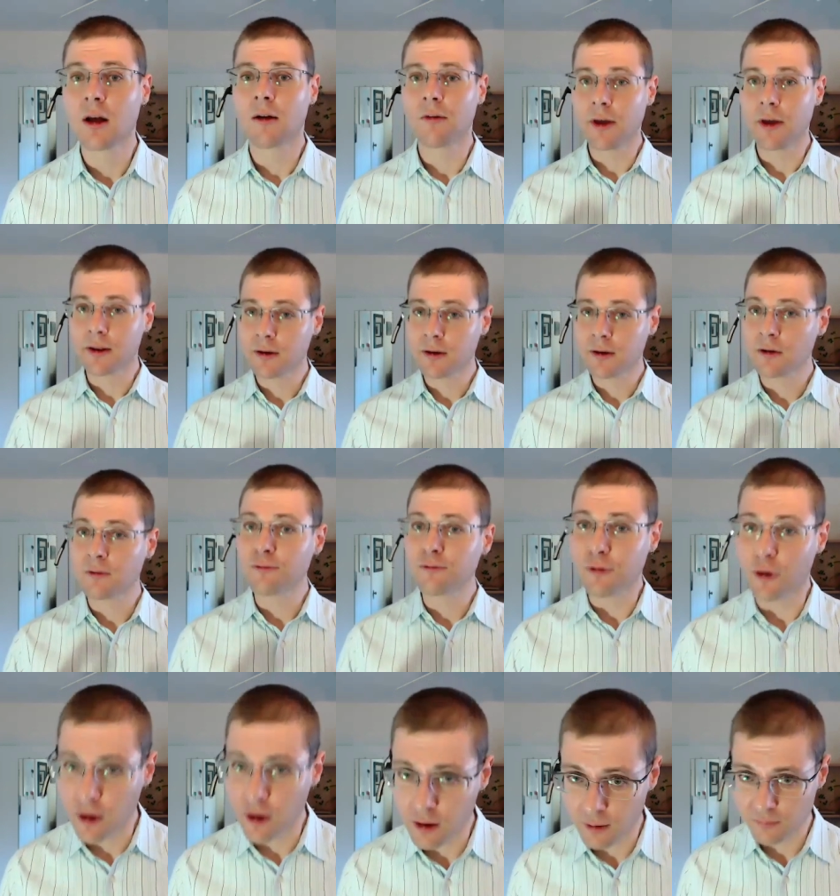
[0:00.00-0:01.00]
that
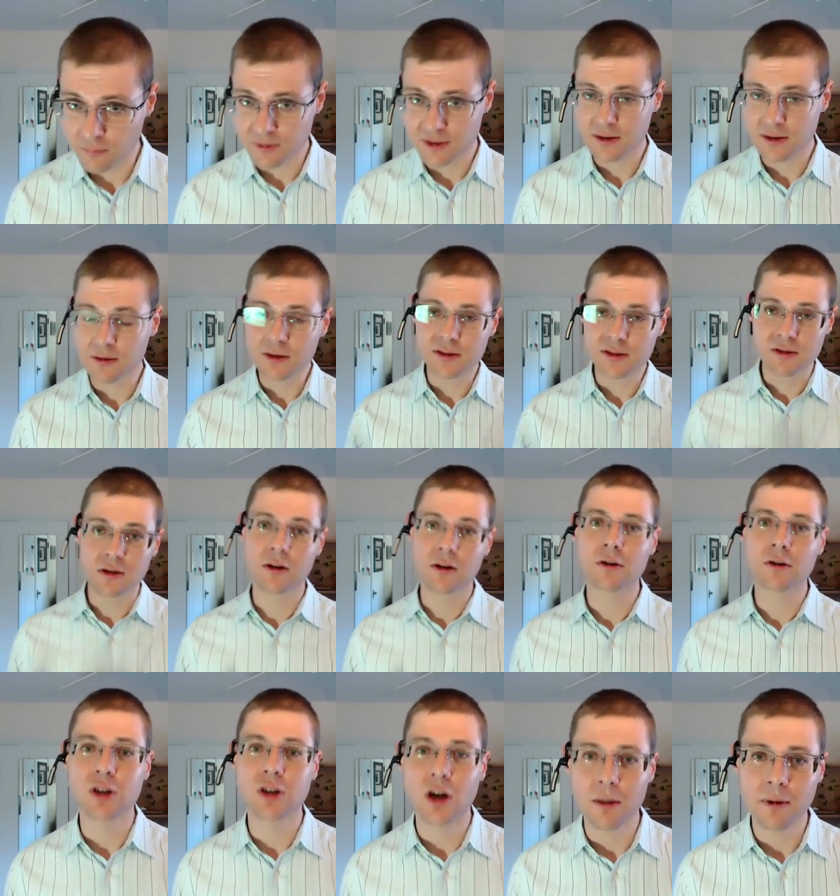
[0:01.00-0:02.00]
confirms that this is a good
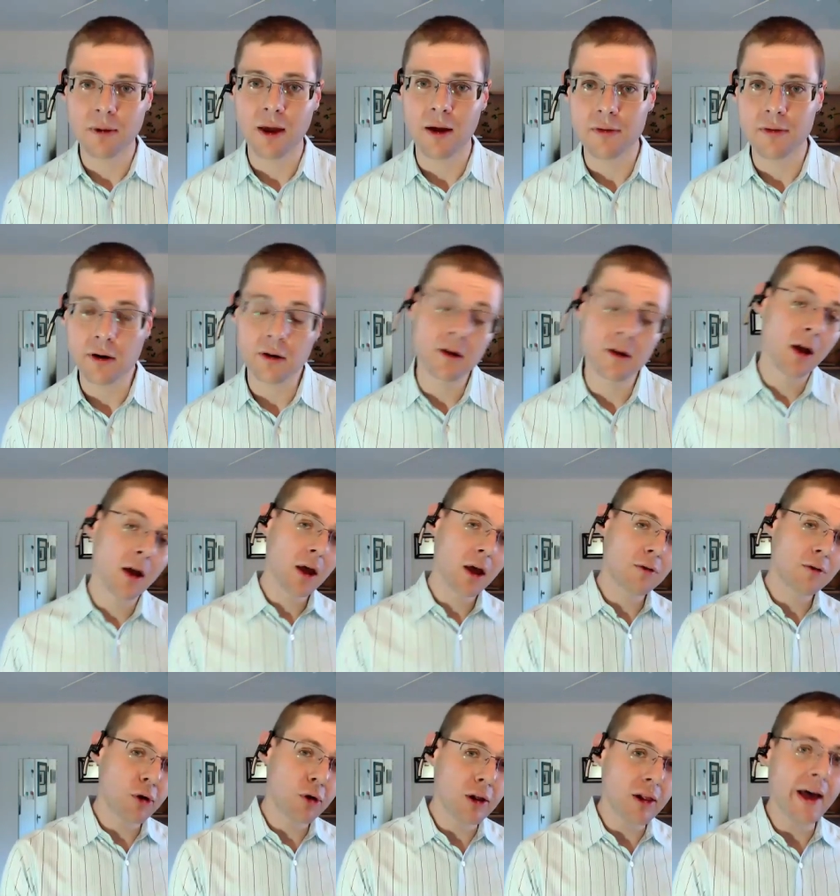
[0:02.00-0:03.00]
job candidate.
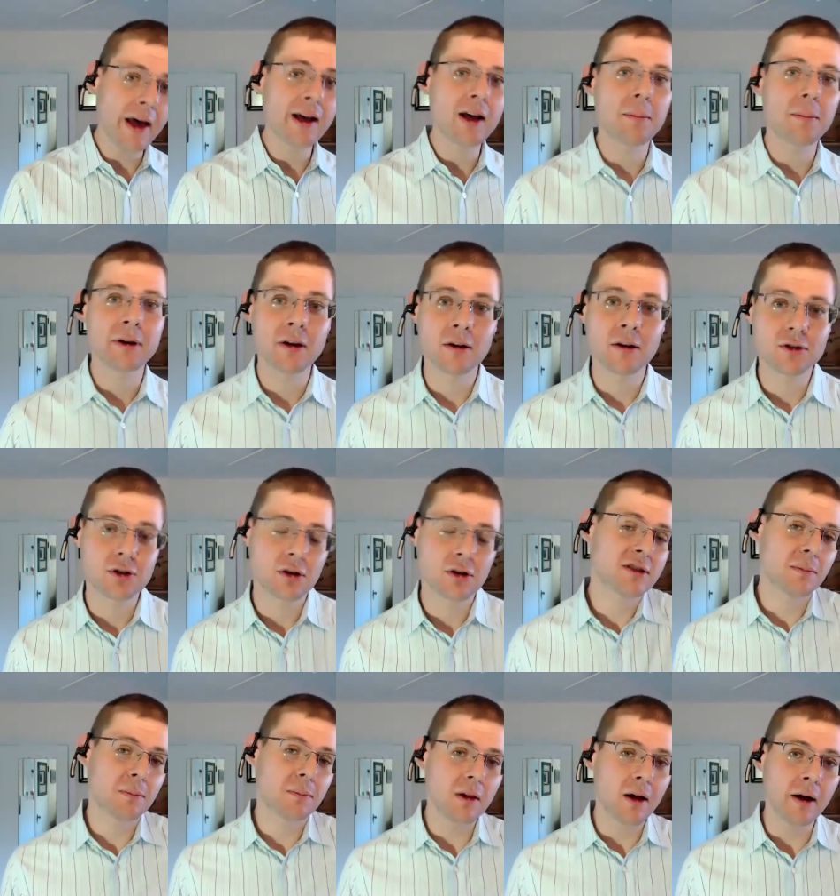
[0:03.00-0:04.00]
If we like a potential
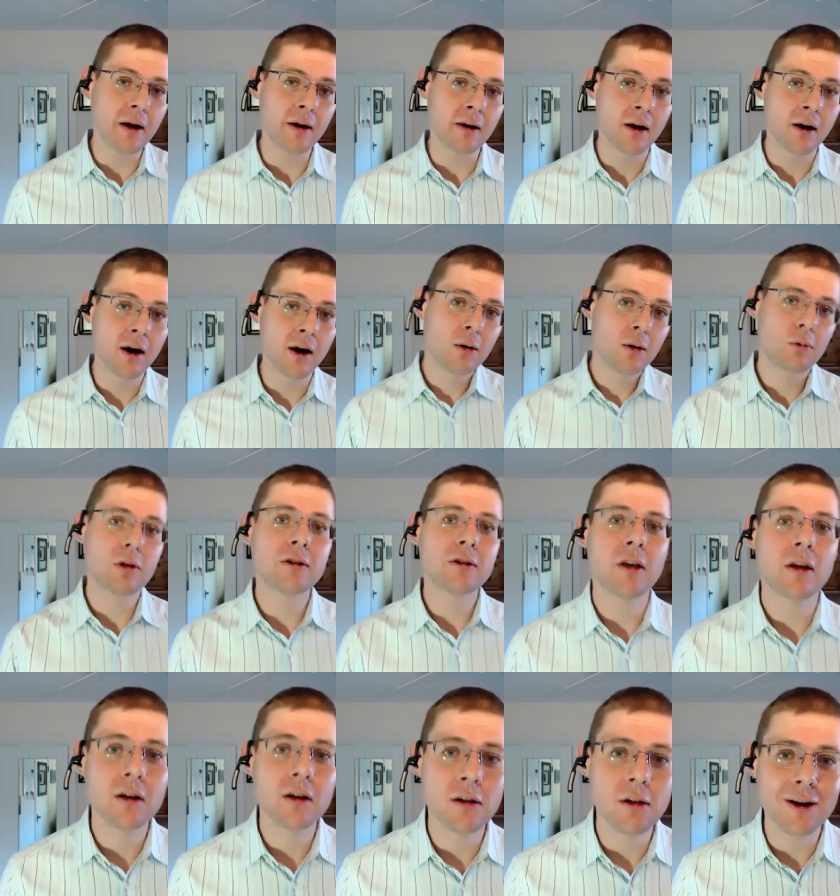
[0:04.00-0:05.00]
supplier, we'll
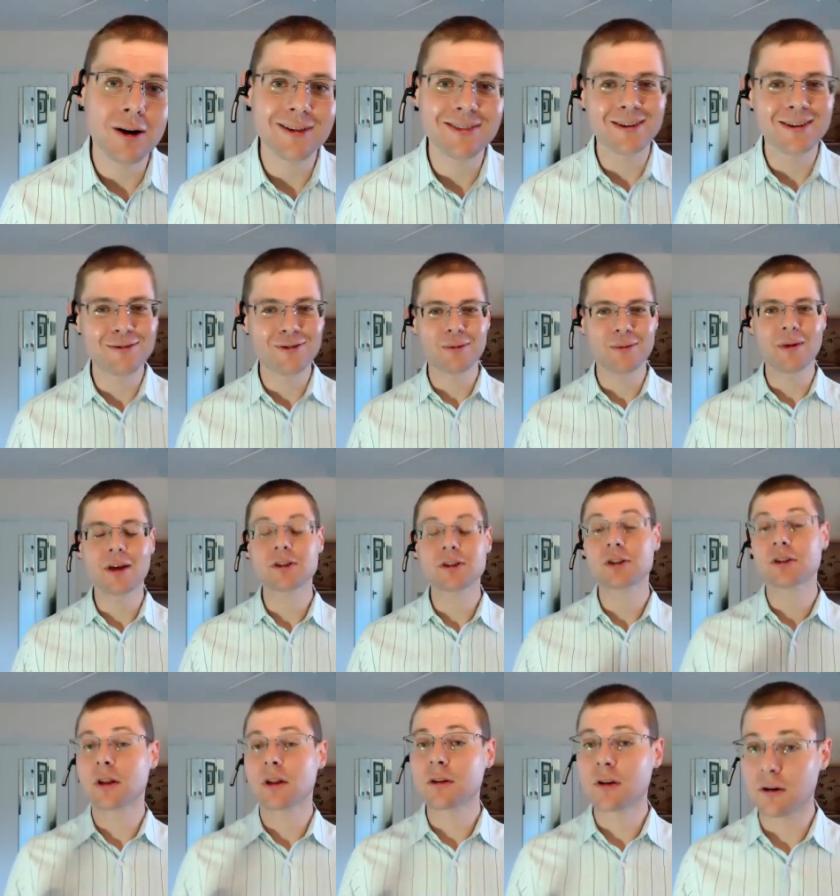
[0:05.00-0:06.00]
take a look at the information
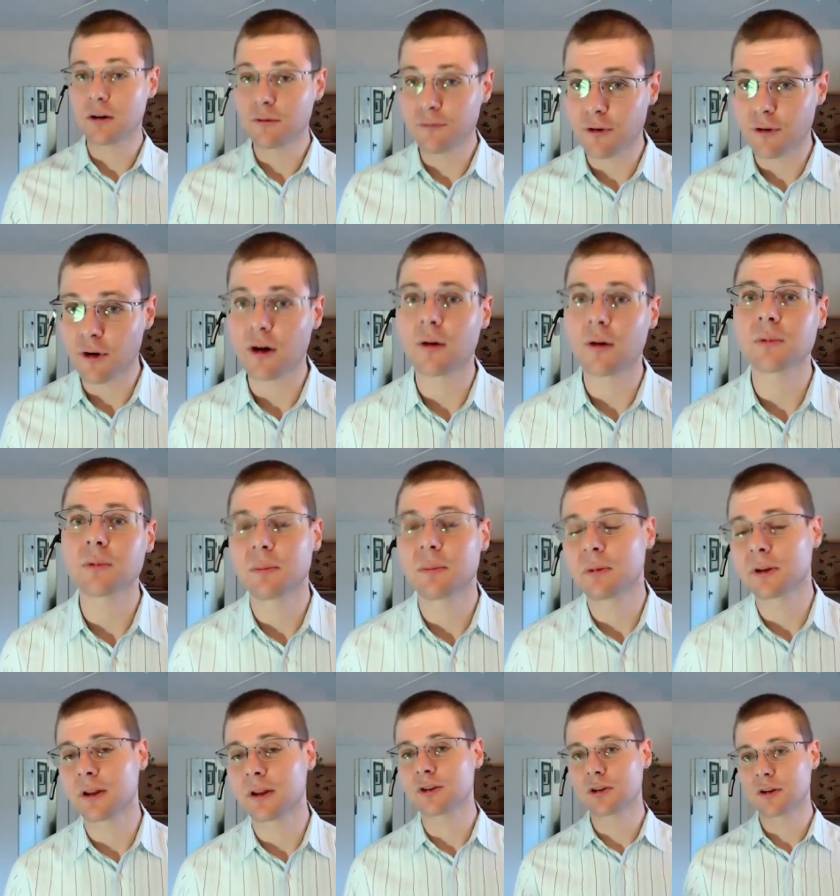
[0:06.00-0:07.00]
that confirms the
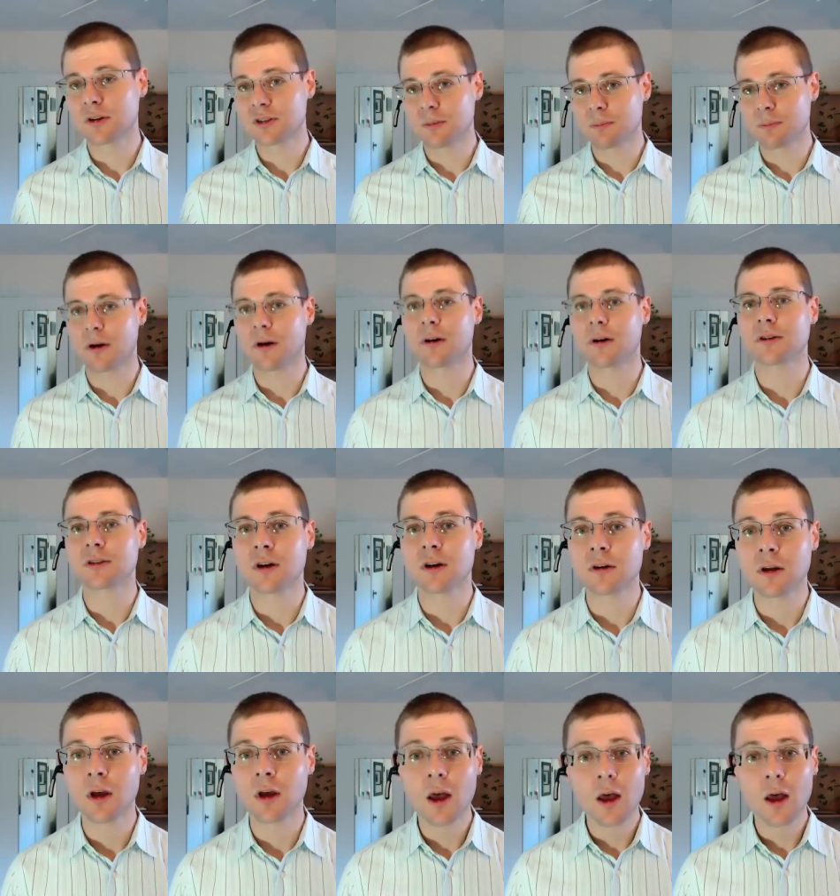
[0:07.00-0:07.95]
potential supplier is good.